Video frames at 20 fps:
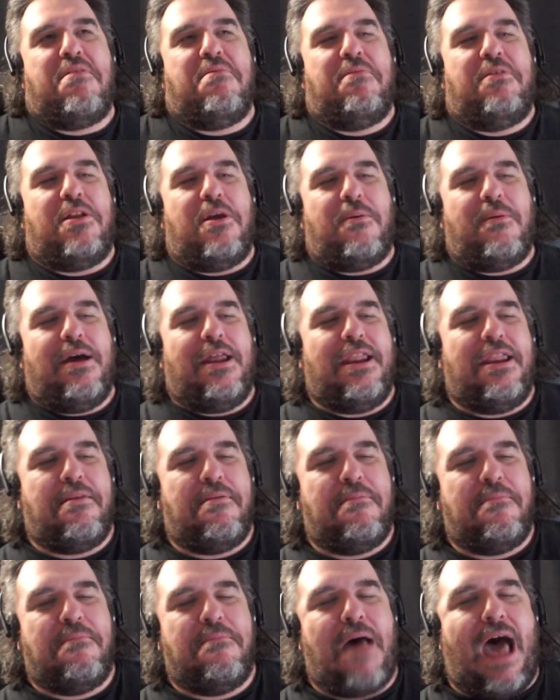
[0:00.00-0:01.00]
You know what?
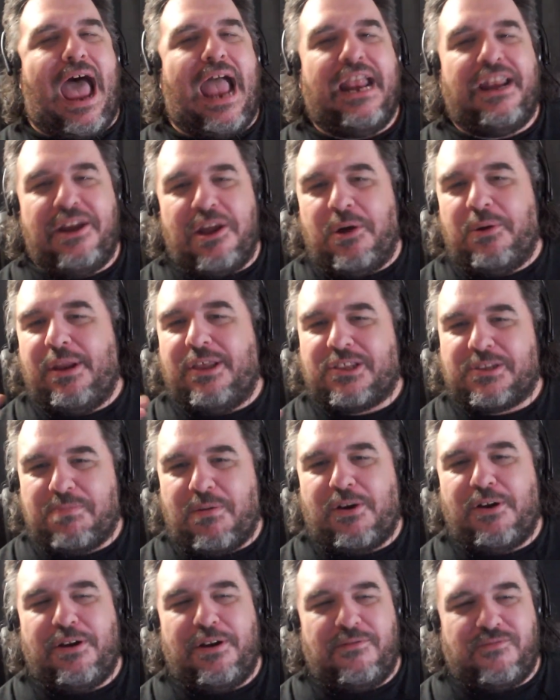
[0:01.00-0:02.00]
I know the
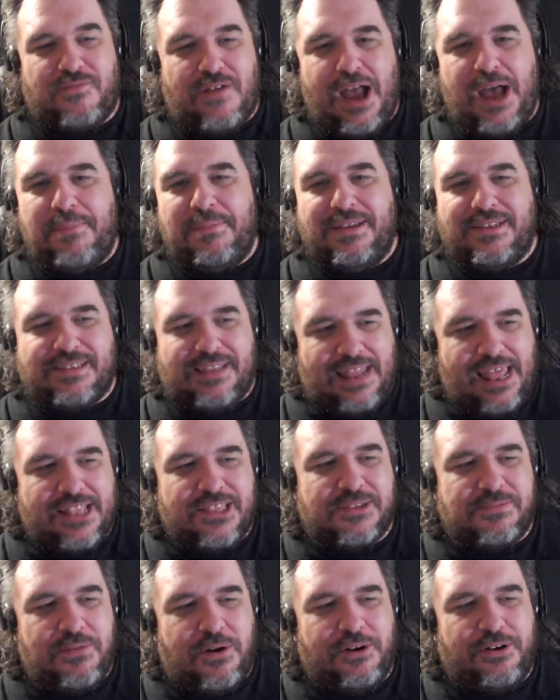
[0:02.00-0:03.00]
smart Rom is a lot
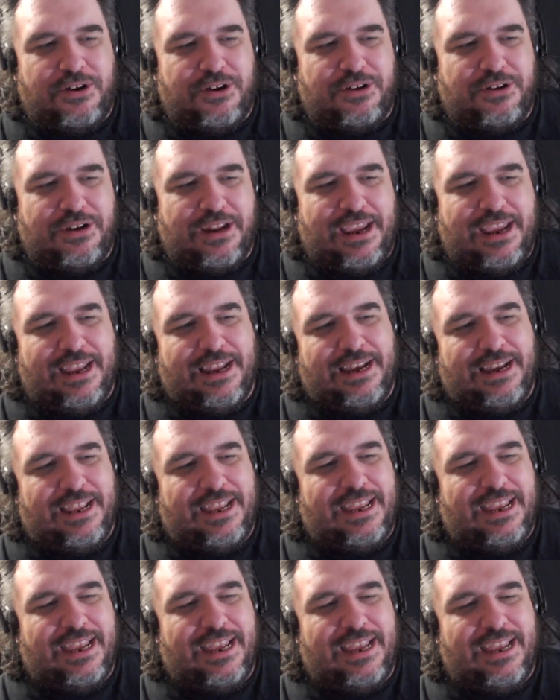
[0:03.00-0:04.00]
smarter than
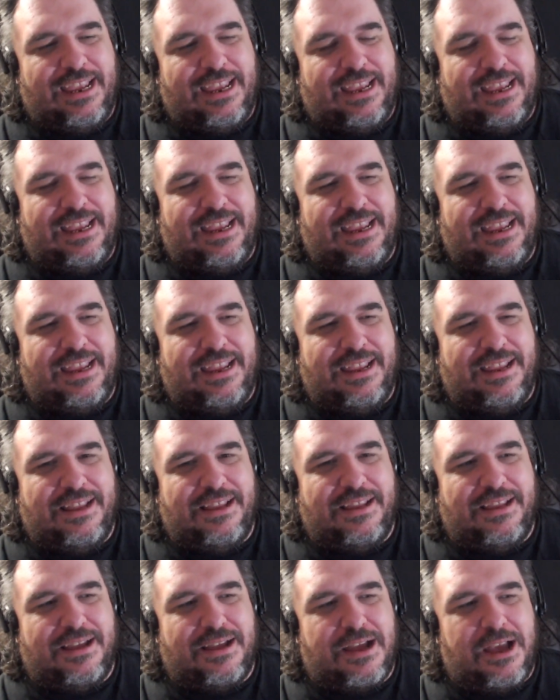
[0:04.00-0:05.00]
he
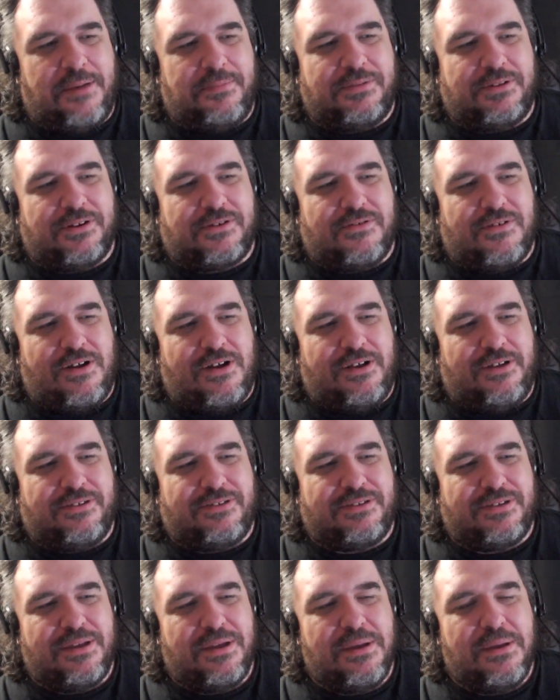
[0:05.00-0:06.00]
comes
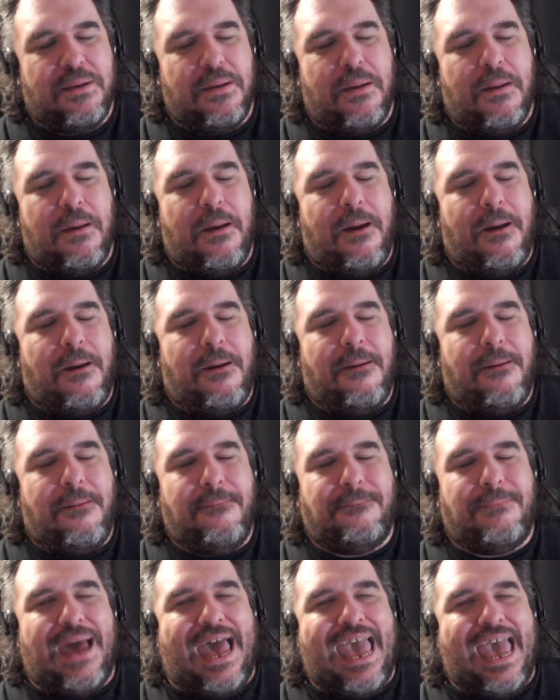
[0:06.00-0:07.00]
across,
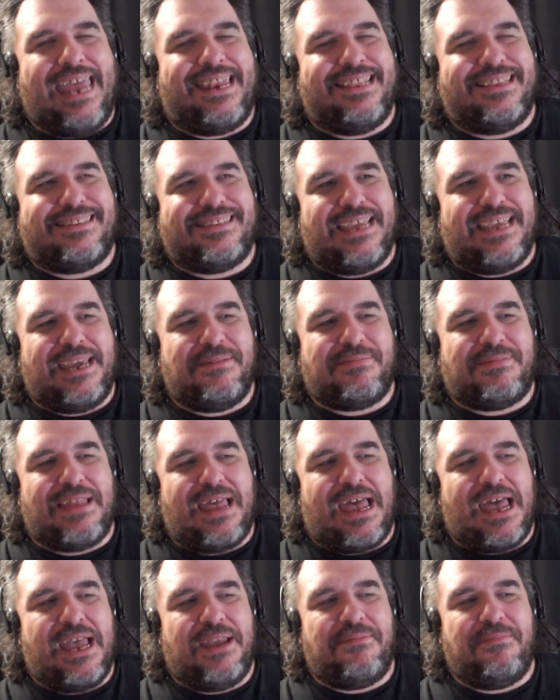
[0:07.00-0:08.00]
but at the same
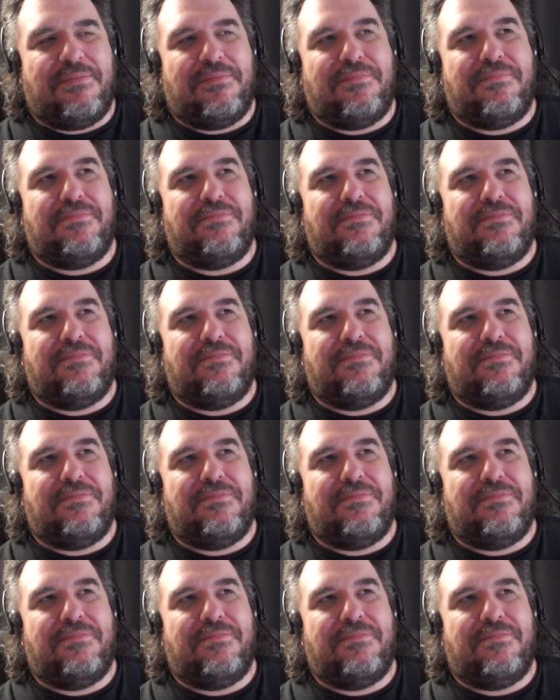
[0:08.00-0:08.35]
time,